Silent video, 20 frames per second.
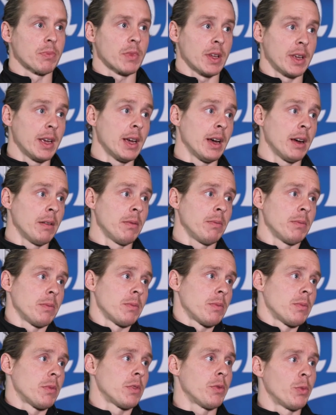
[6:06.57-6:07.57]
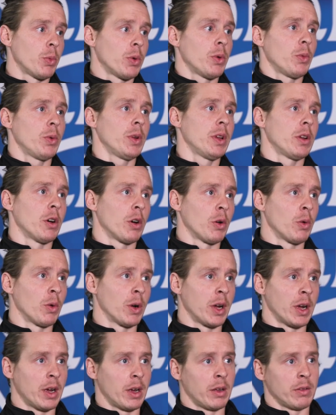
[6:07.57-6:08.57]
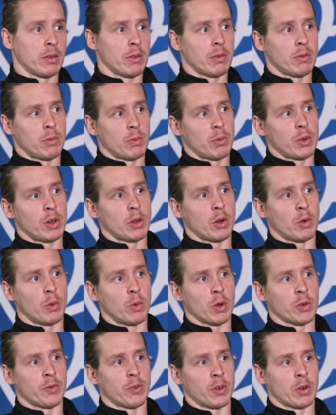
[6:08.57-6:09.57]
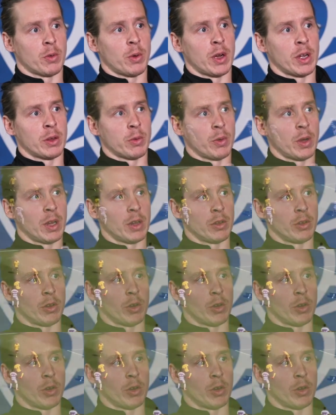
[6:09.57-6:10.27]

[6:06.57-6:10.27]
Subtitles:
Yeah. We know Watford quite well. You